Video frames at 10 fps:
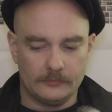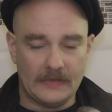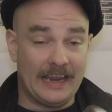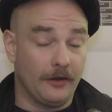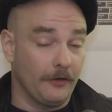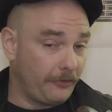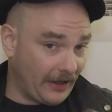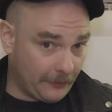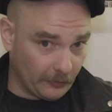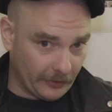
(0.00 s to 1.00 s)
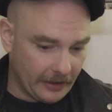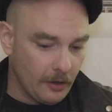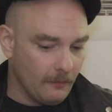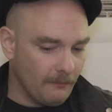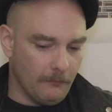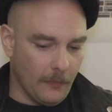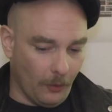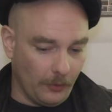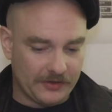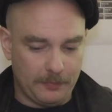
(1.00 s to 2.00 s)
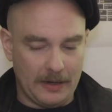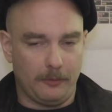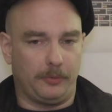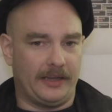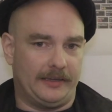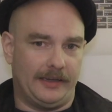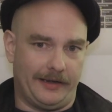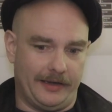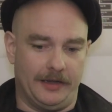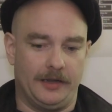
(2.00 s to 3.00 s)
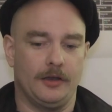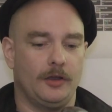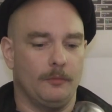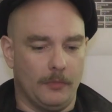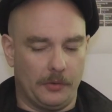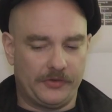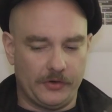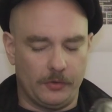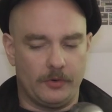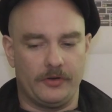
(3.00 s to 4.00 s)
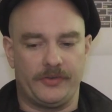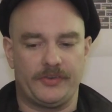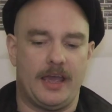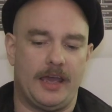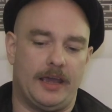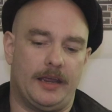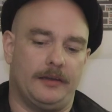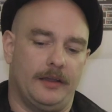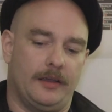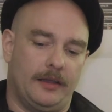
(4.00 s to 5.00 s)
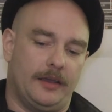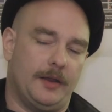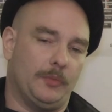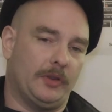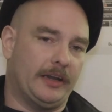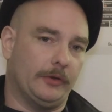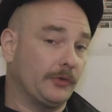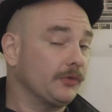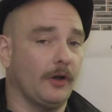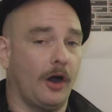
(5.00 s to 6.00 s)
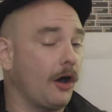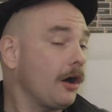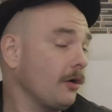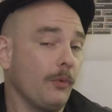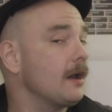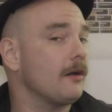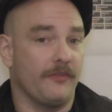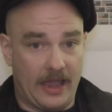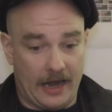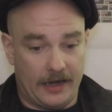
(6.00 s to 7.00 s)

and thankfully, most people playing D&D, most Zoomers and, and millennials aren't aware of that.